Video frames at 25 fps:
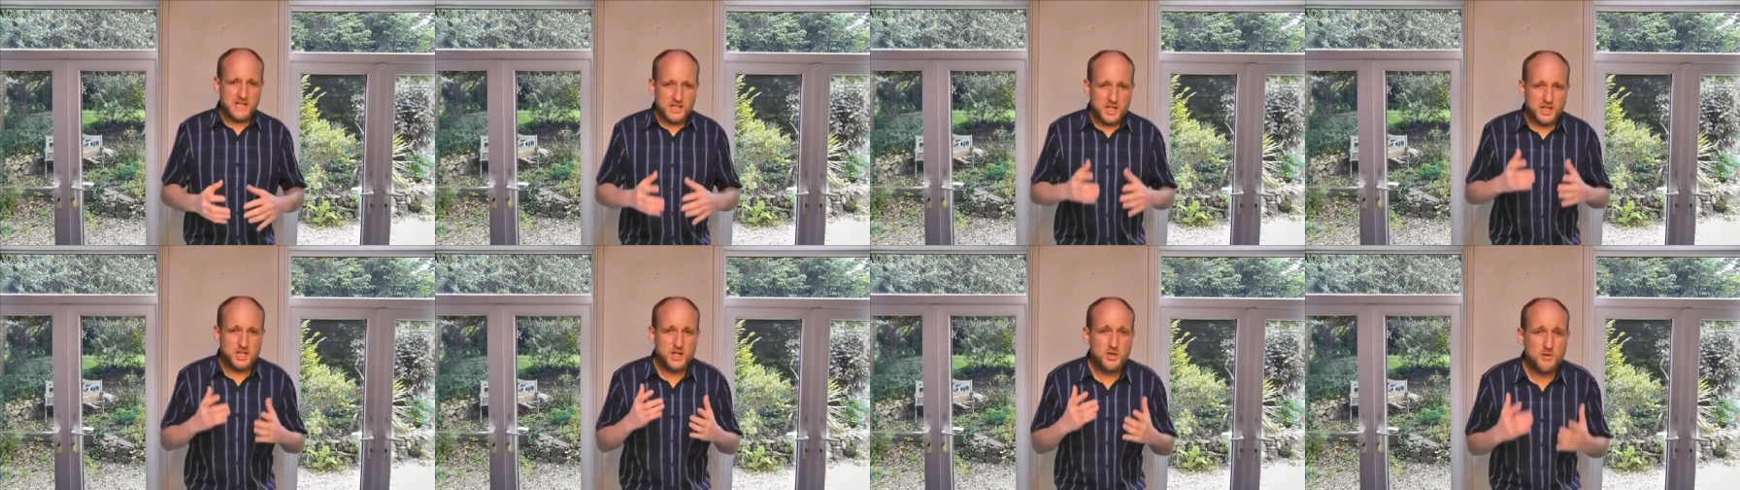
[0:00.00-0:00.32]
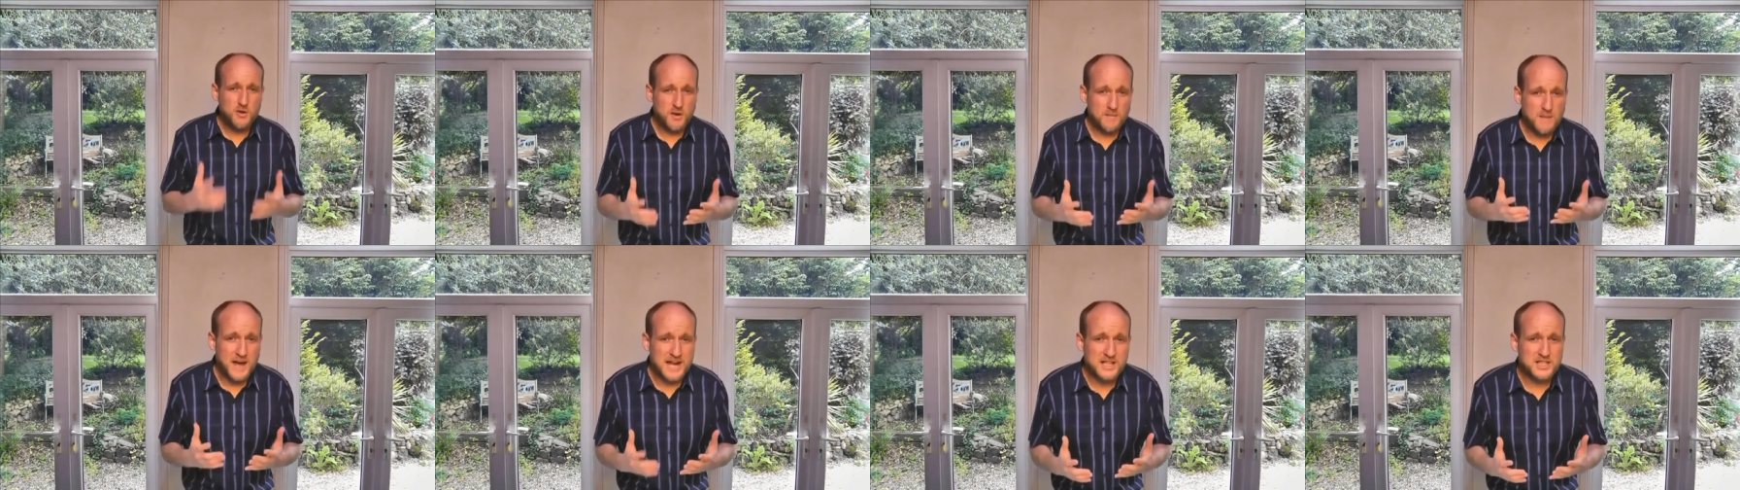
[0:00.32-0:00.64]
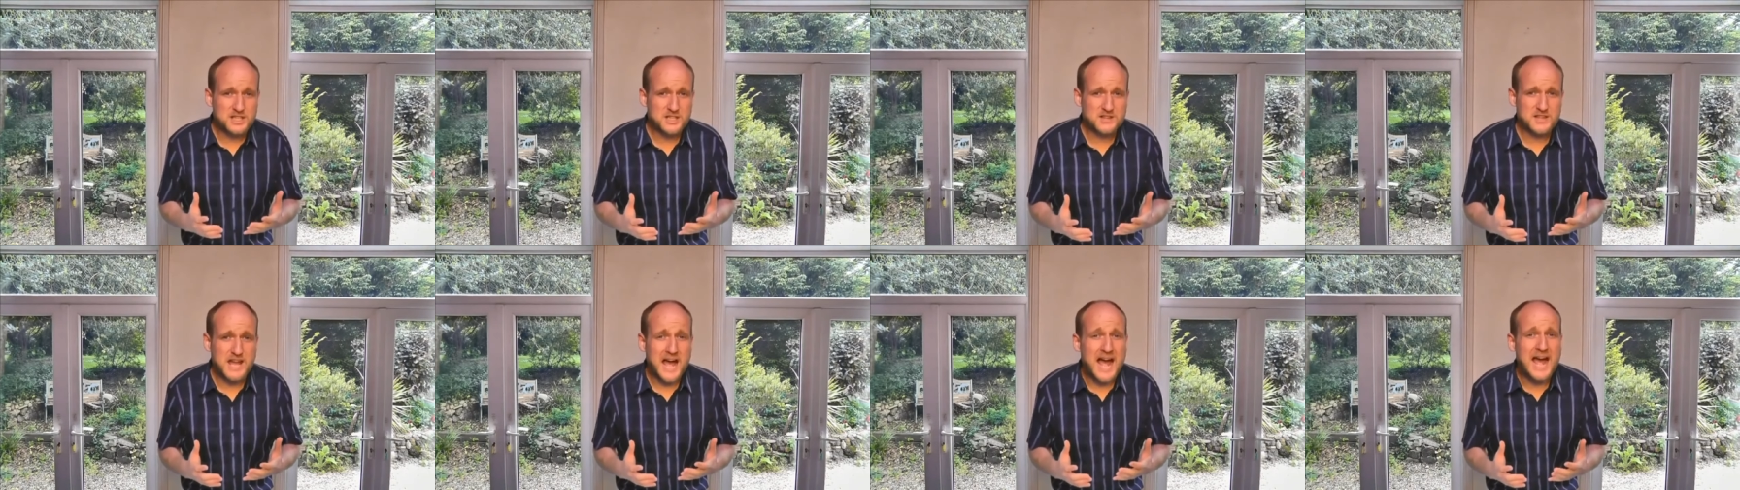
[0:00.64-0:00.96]
Can you
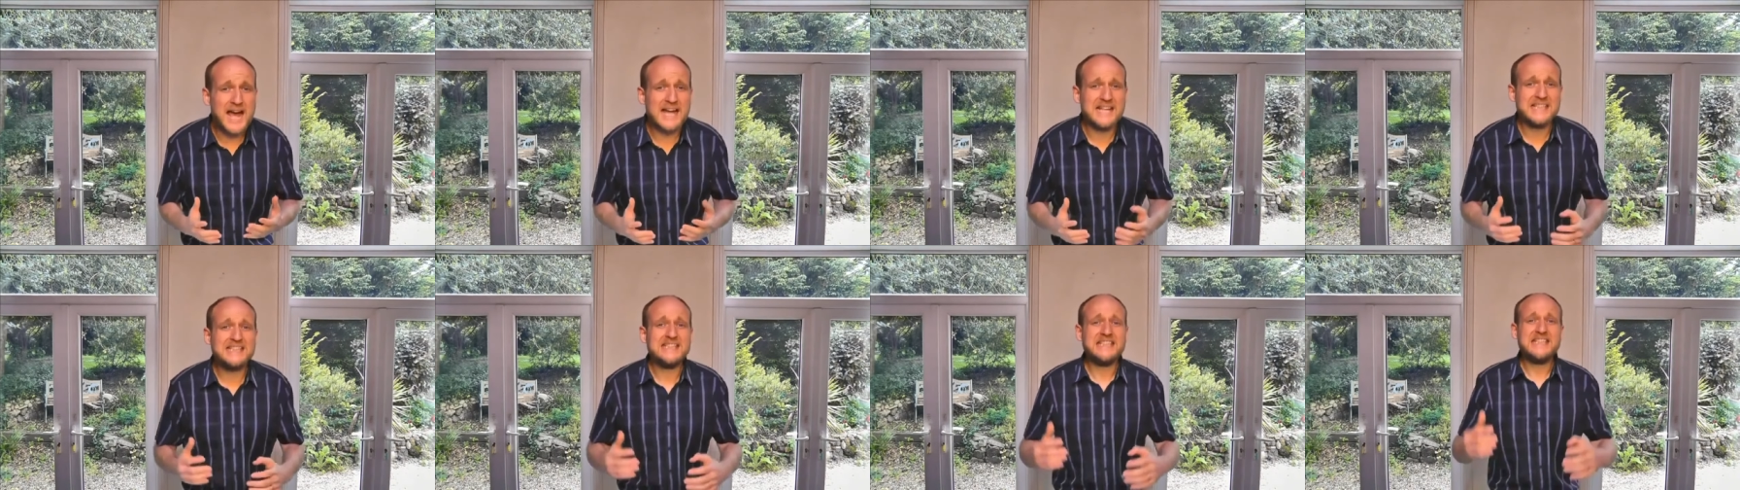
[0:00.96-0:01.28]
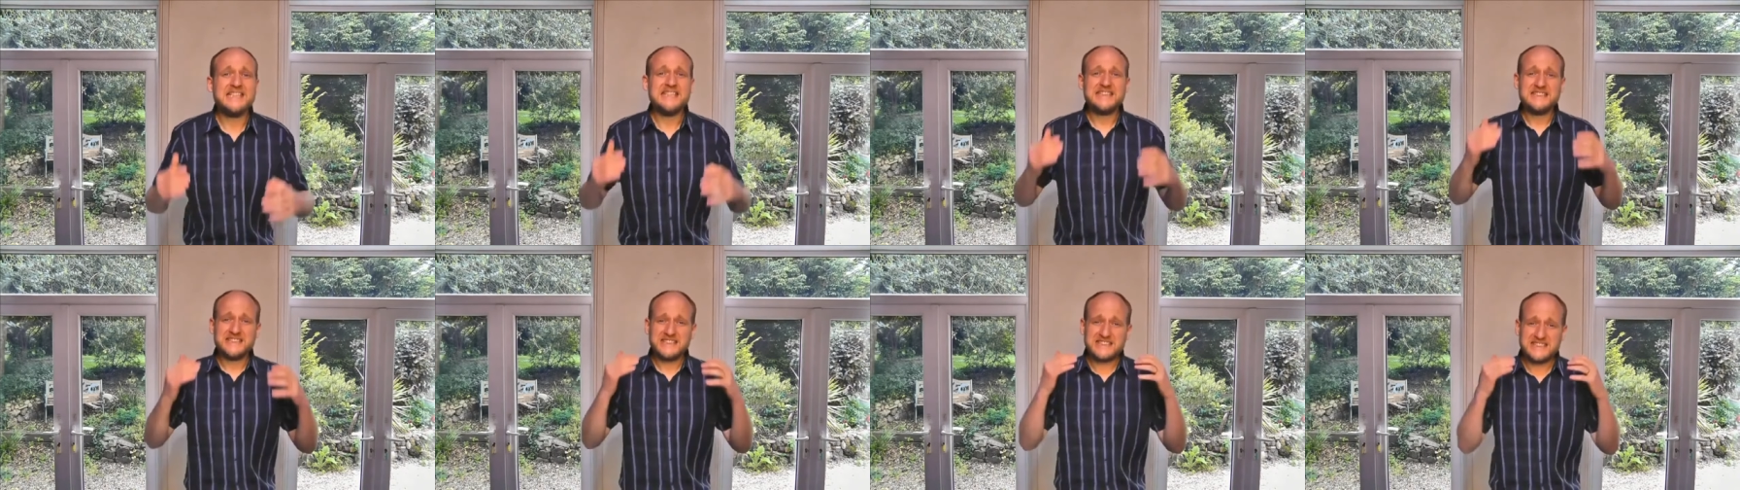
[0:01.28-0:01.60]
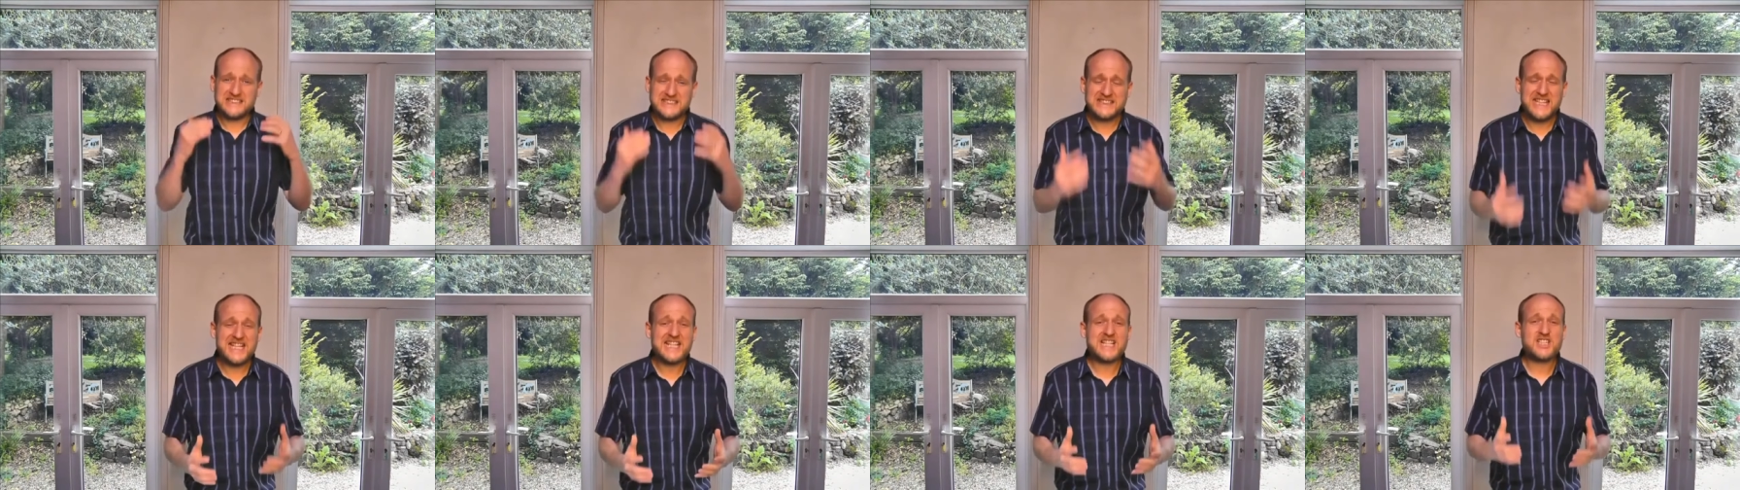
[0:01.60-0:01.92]
imagine that?
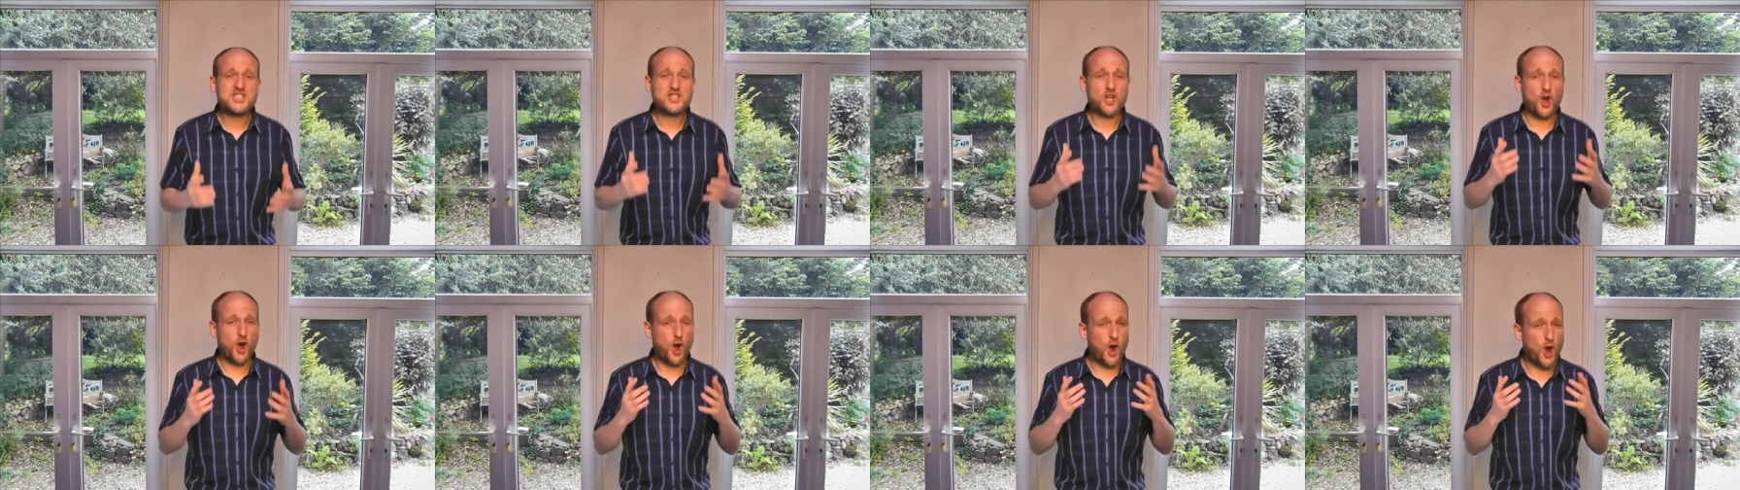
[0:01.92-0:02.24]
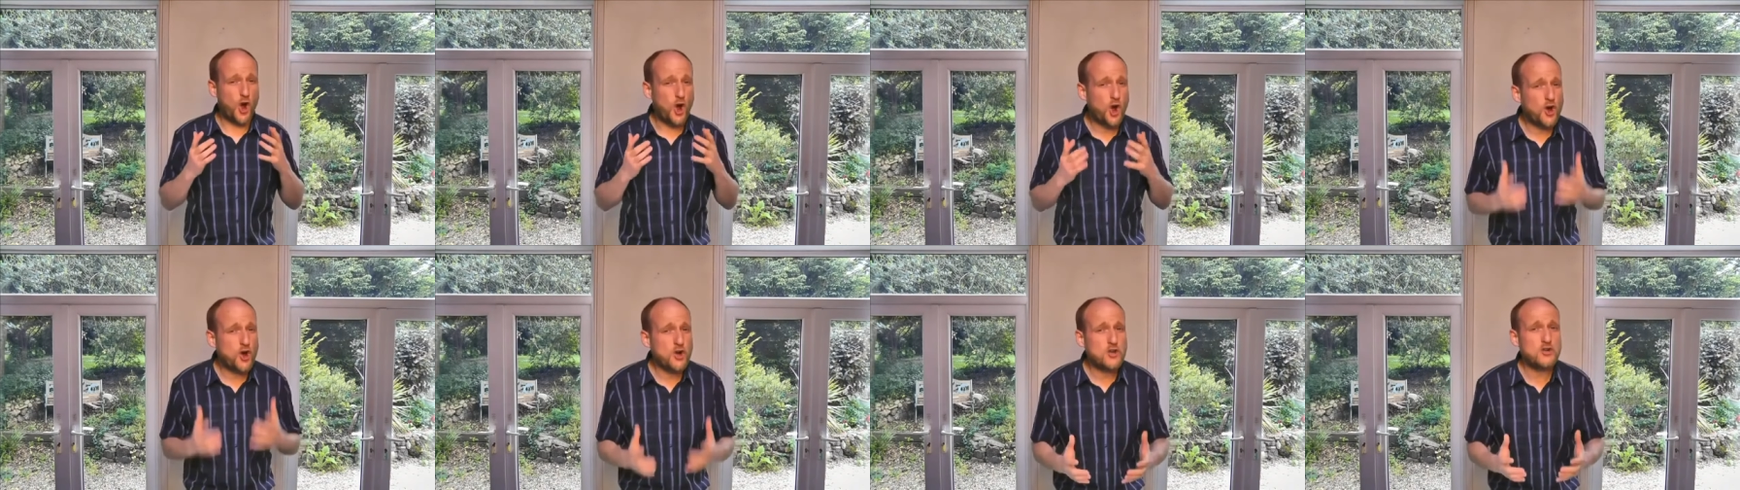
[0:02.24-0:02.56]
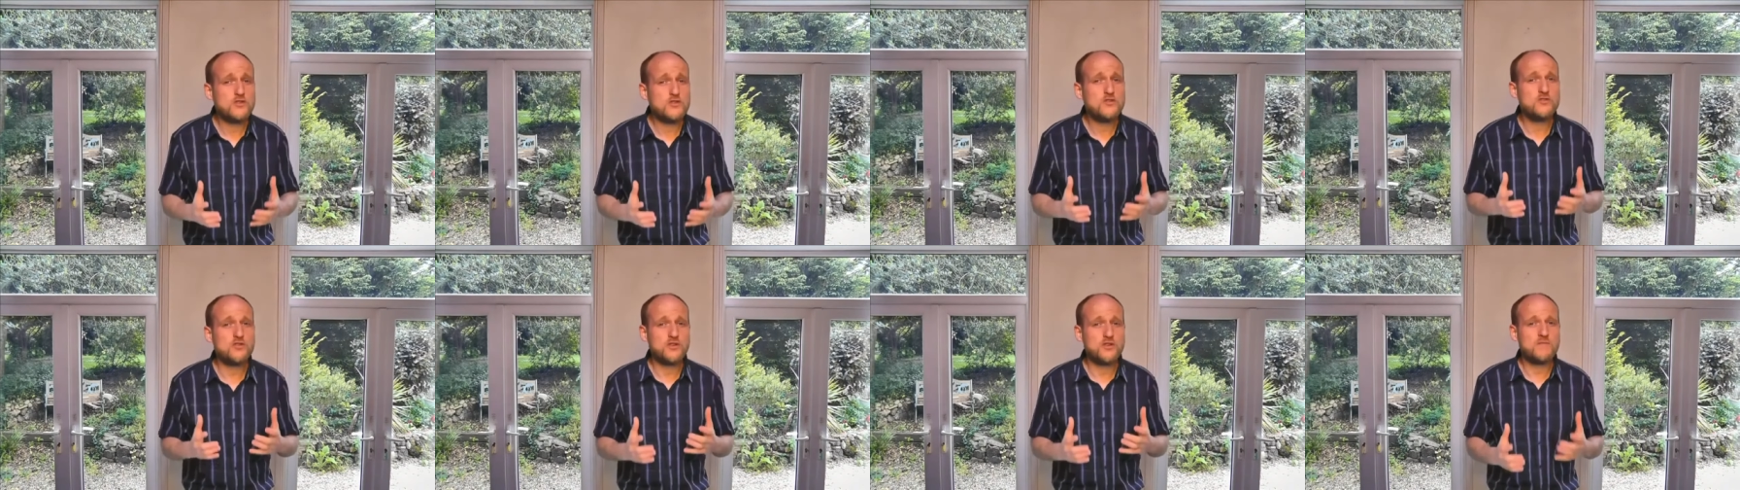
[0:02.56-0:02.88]

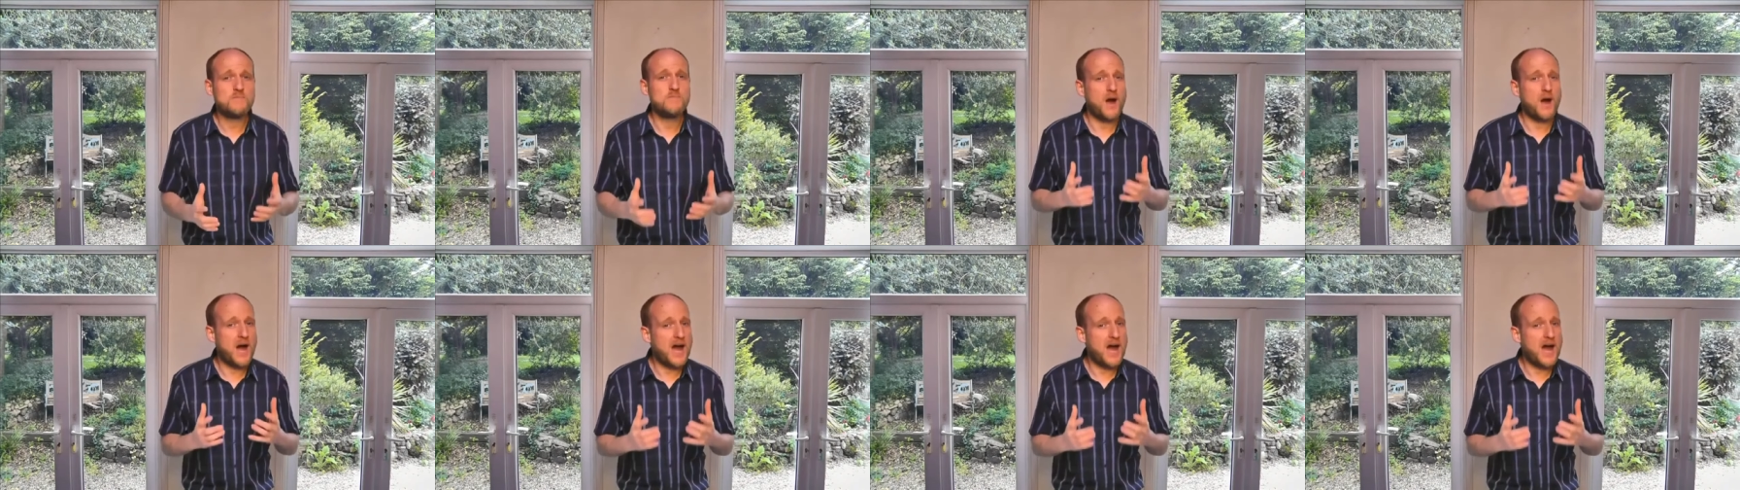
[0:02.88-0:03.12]
600